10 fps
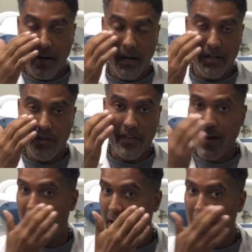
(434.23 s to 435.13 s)
under
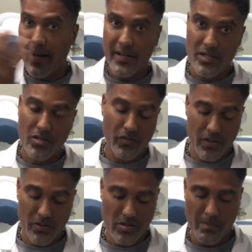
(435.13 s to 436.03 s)
the eyes, to
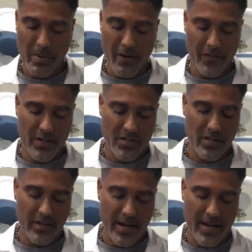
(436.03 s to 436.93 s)
reduce the puffiness
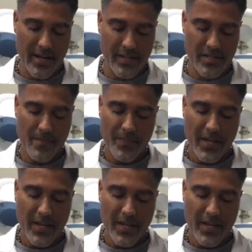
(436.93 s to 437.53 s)
of the eyes.